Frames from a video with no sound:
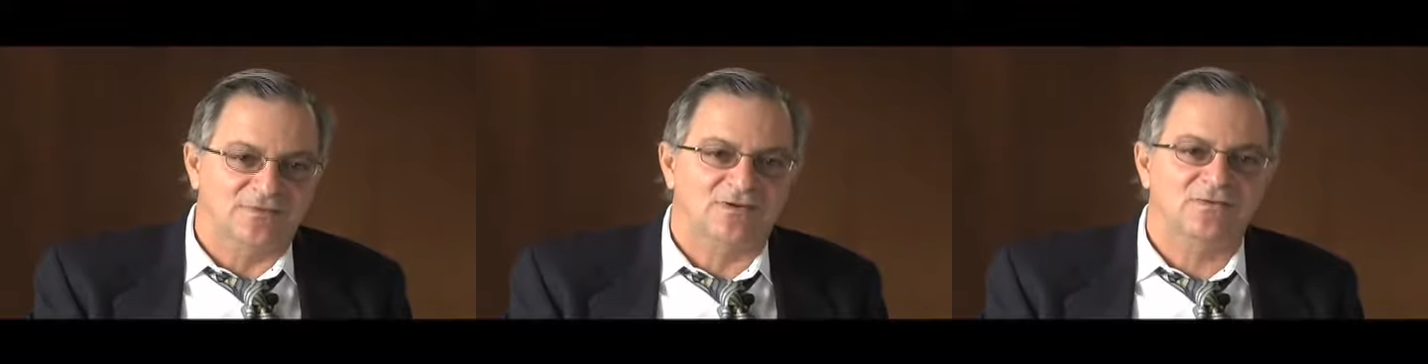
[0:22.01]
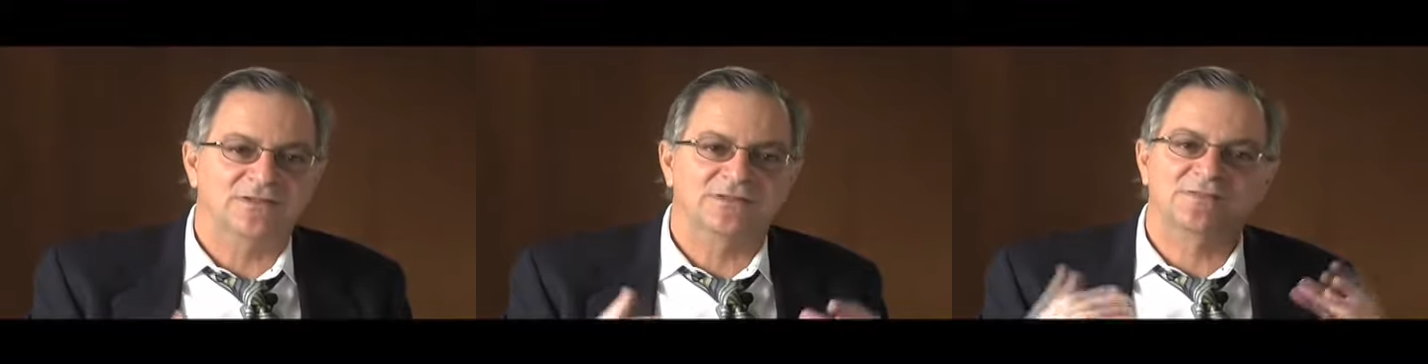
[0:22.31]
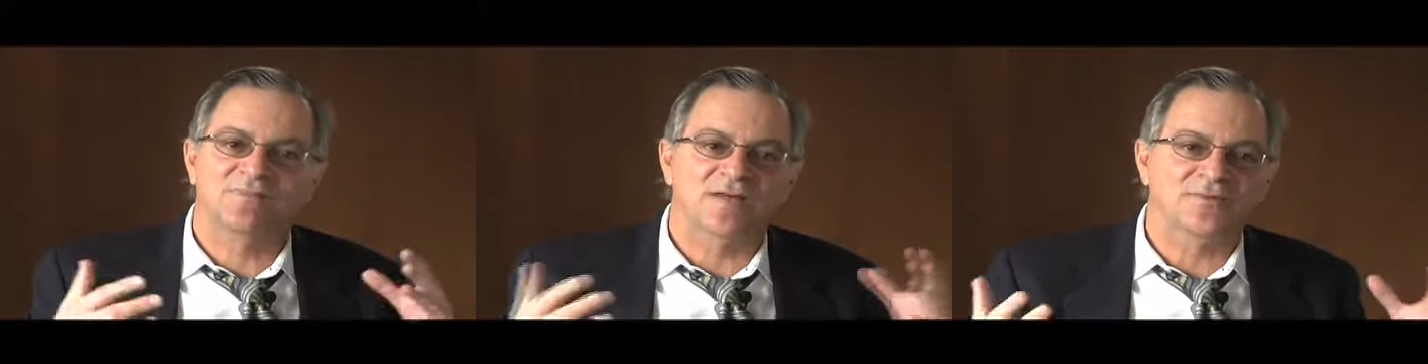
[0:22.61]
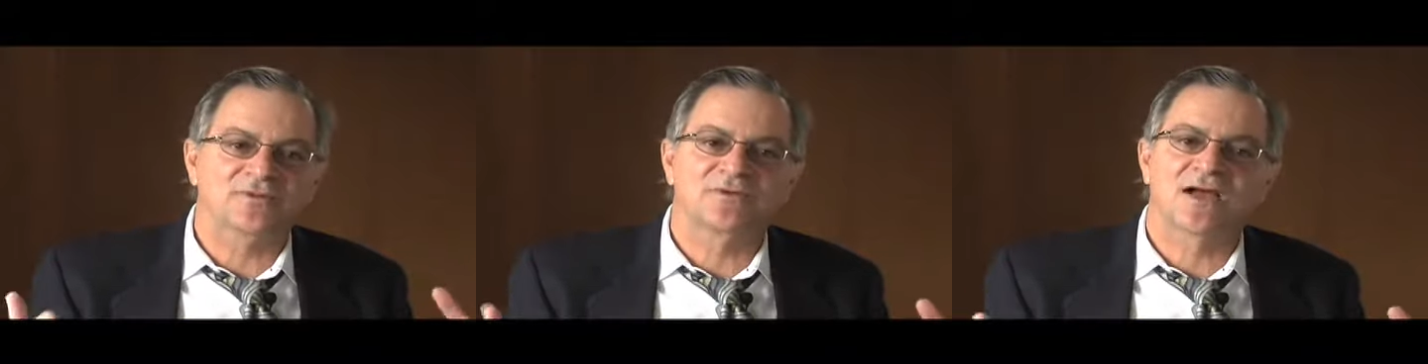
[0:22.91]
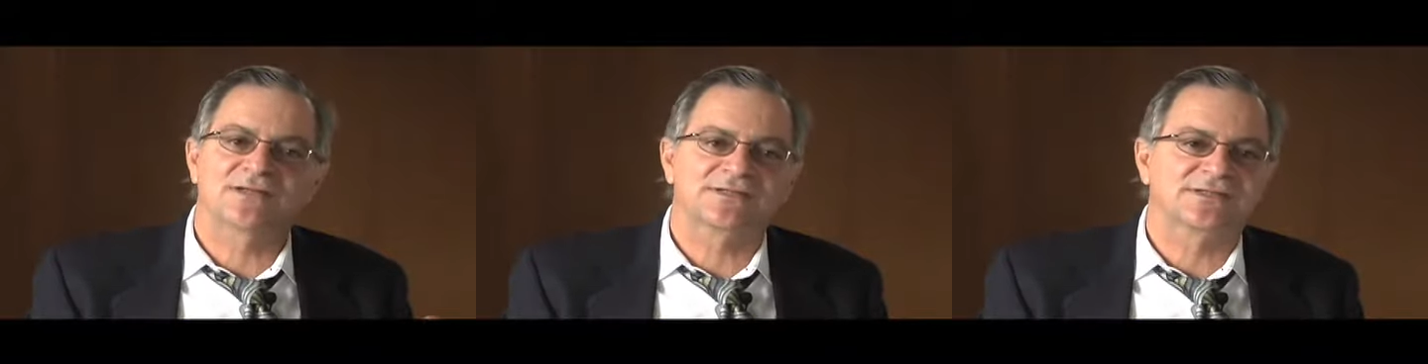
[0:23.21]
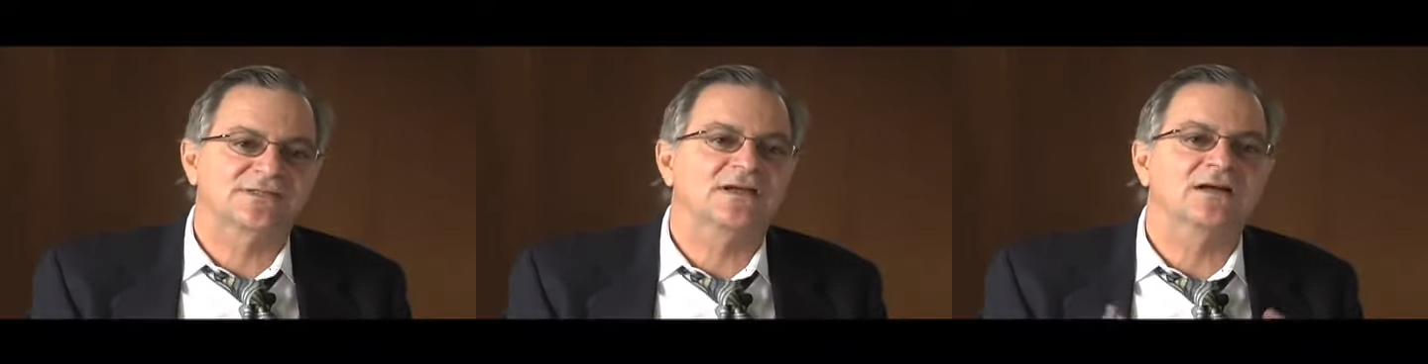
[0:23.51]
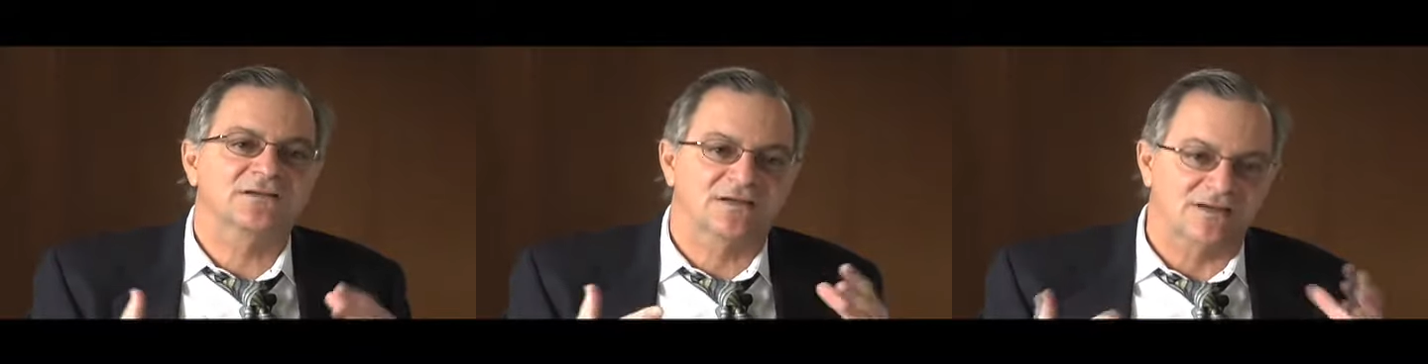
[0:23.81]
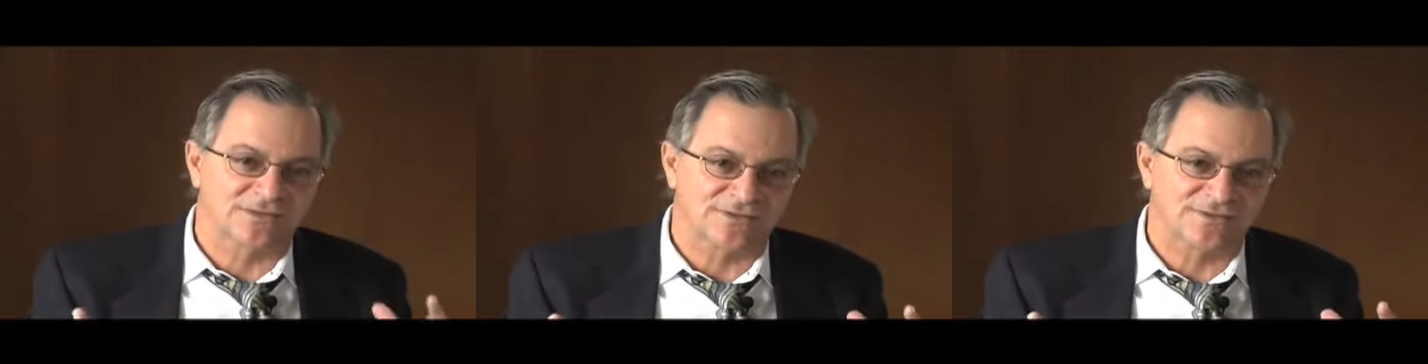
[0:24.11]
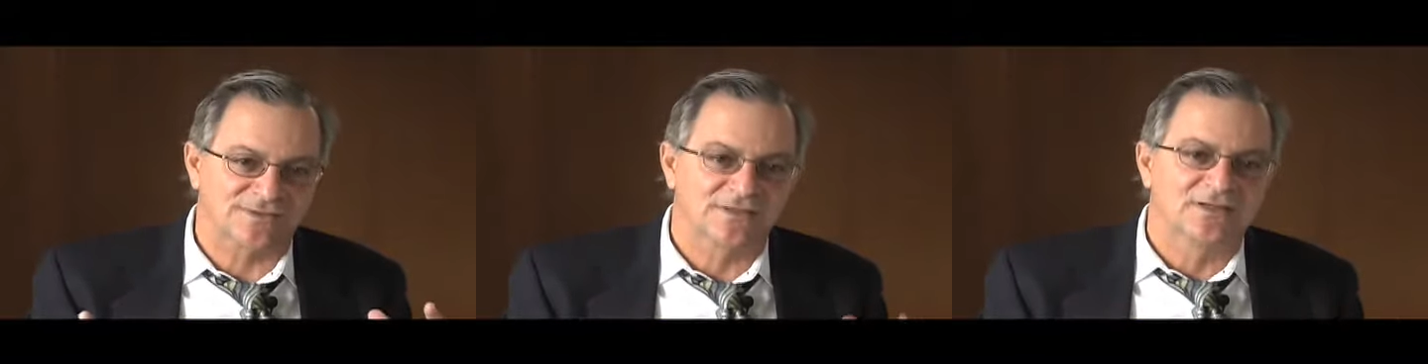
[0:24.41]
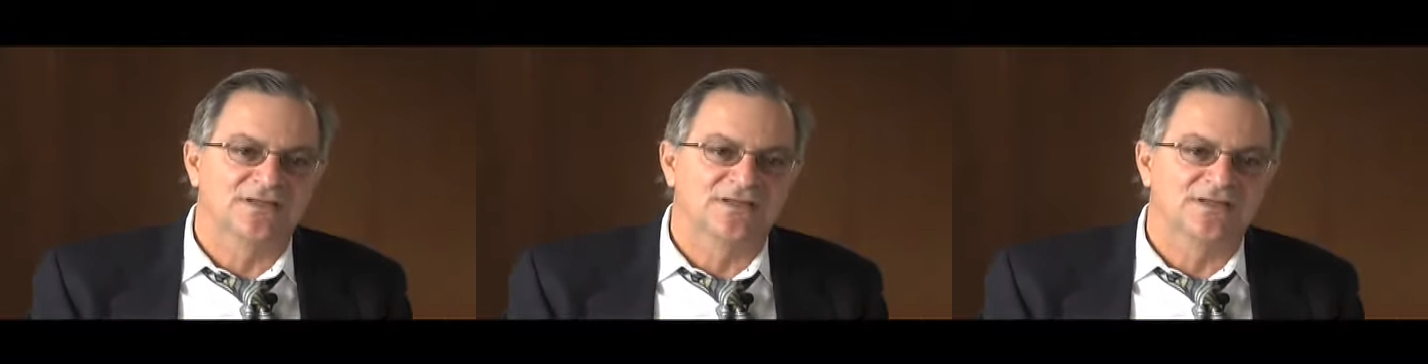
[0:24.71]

or what's popularized as the unconscious.